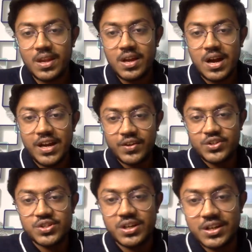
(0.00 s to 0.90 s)
Hi
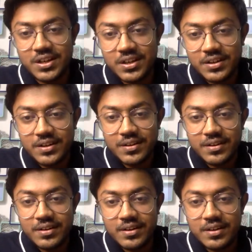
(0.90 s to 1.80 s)
Krishna,
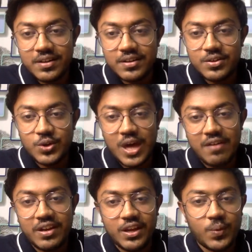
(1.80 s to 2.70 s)
do you have
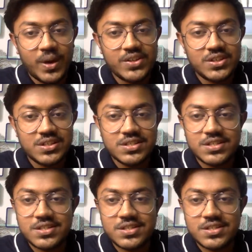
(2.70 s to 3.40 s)
any questions?